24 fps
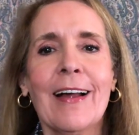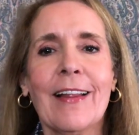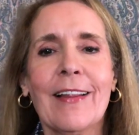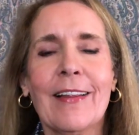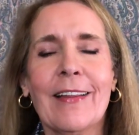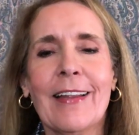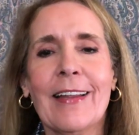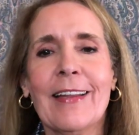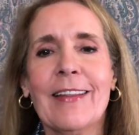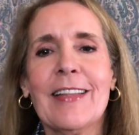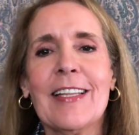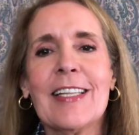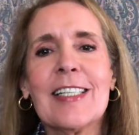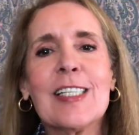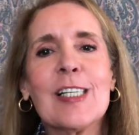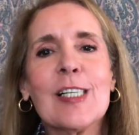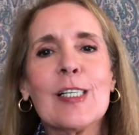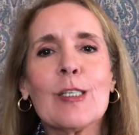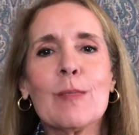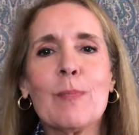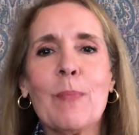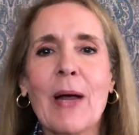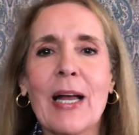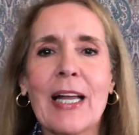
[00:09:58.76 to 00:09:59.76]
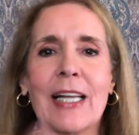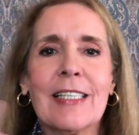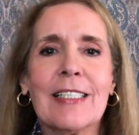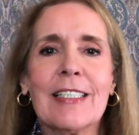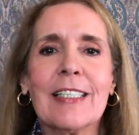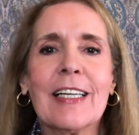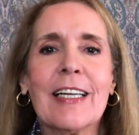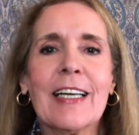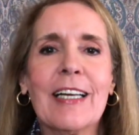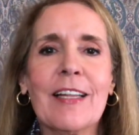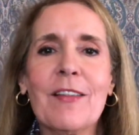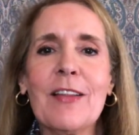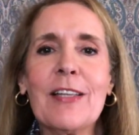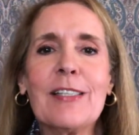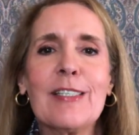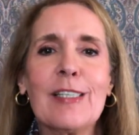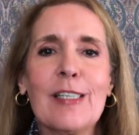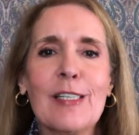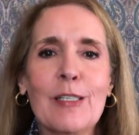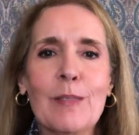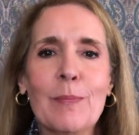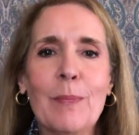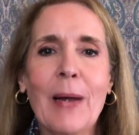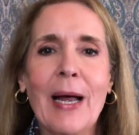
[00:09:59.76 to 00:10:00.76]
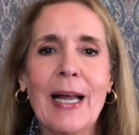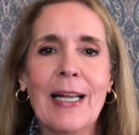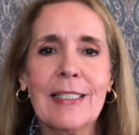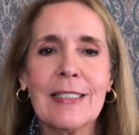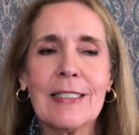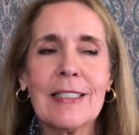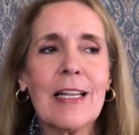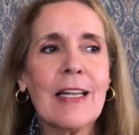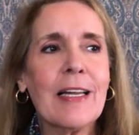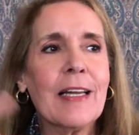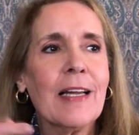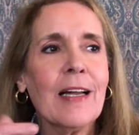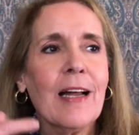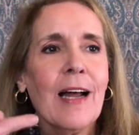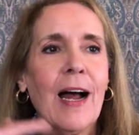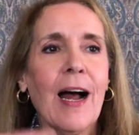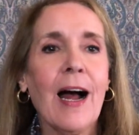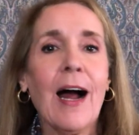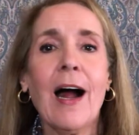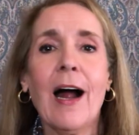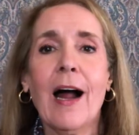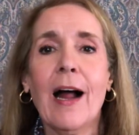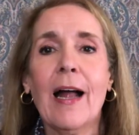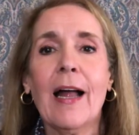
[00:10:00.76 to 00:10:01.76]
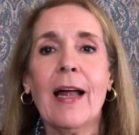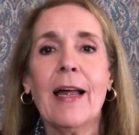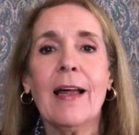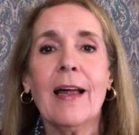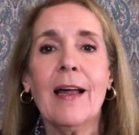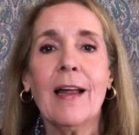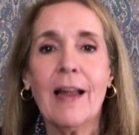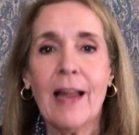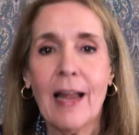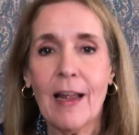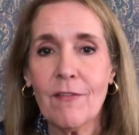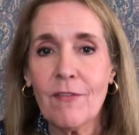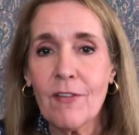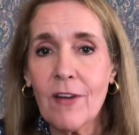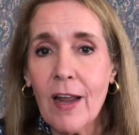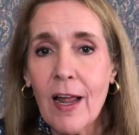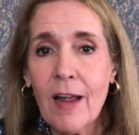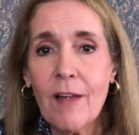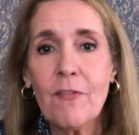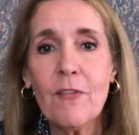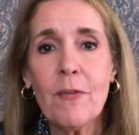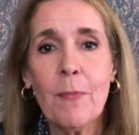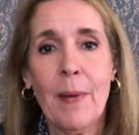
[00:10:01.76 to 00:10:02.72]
that this is Paisley and this is Paisley. I have loved